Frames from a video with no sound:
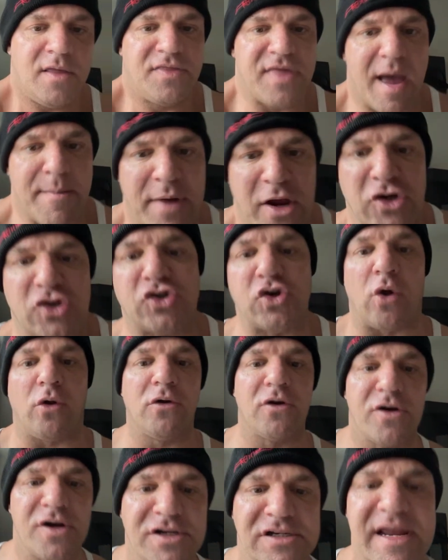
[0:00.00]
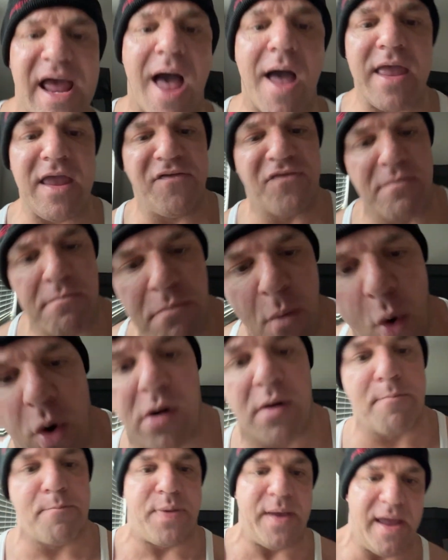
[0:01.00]
that my shoulders got even more
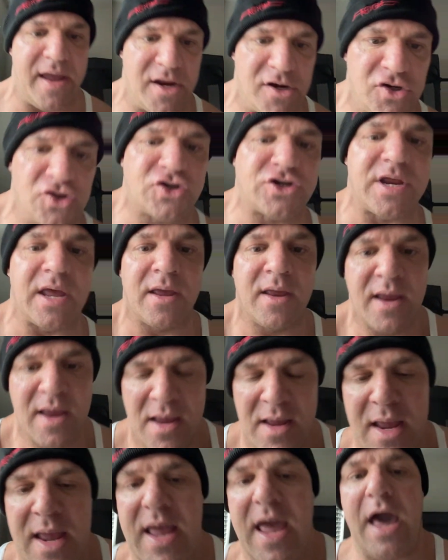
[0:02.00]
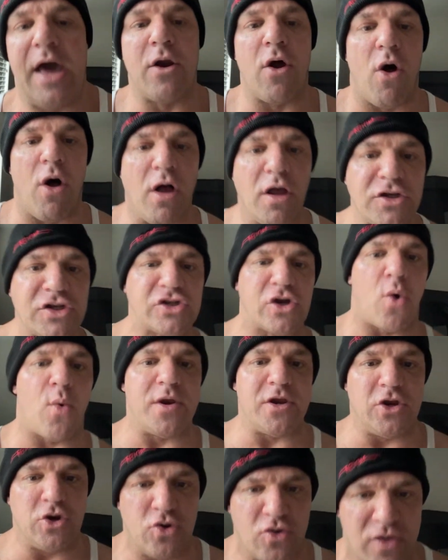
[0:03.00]
impinged, and also when you do